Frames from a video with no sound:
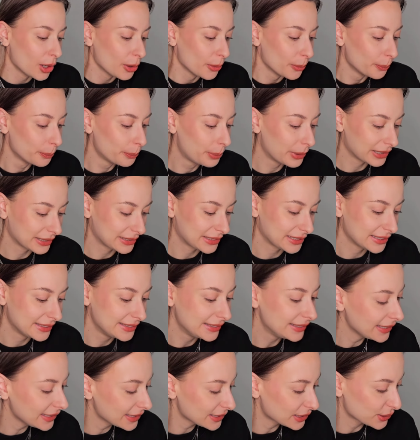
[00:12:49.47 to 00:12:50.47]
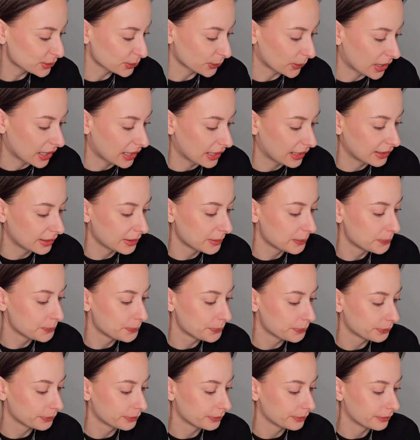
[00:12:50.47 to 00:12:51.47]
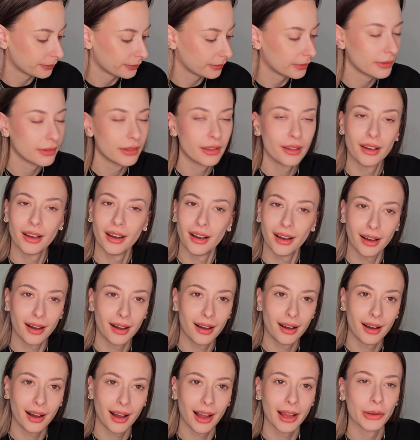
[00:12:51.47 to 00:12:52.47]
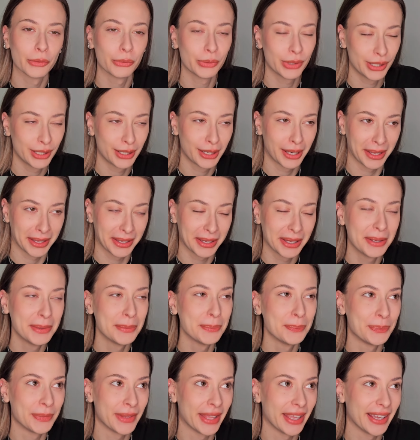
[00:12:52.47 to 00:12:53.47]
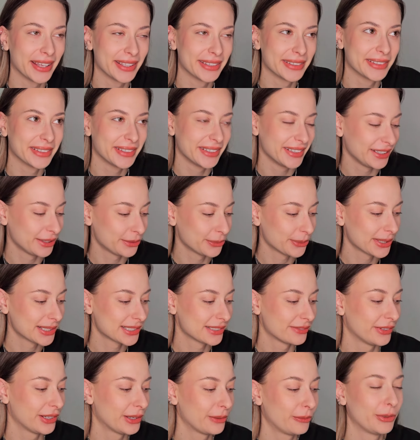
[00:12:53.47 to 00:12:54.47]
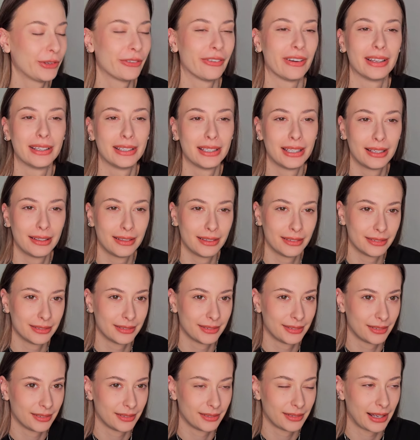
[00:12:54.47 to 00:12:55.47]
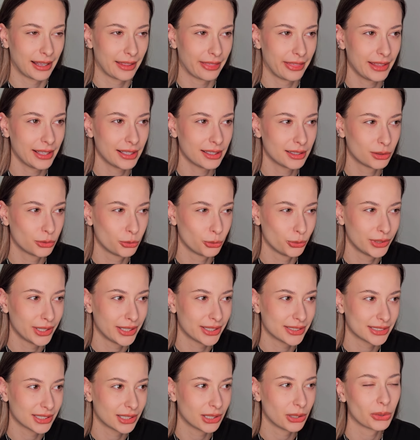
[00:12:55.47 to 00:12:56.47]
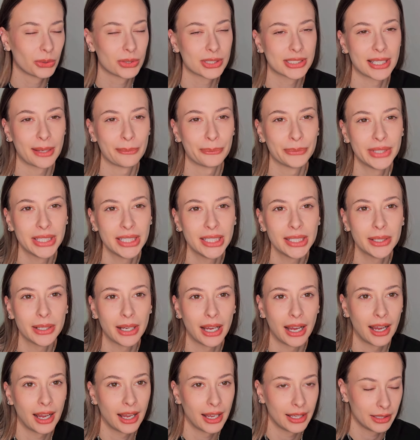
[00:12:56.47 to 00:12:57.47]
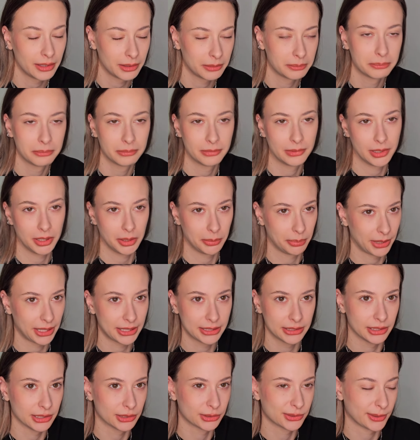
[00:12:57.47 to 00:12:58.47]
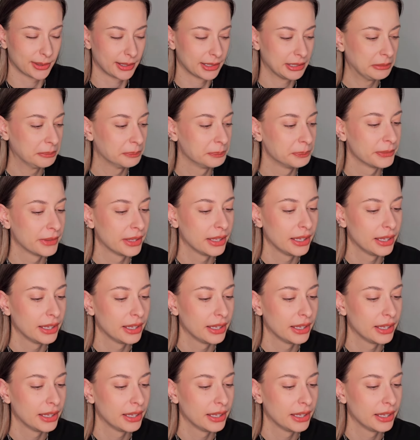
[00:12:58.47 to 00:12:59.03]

But this one, I really like. And it was very funny. Uh, I think two days ago or something, I applied this one.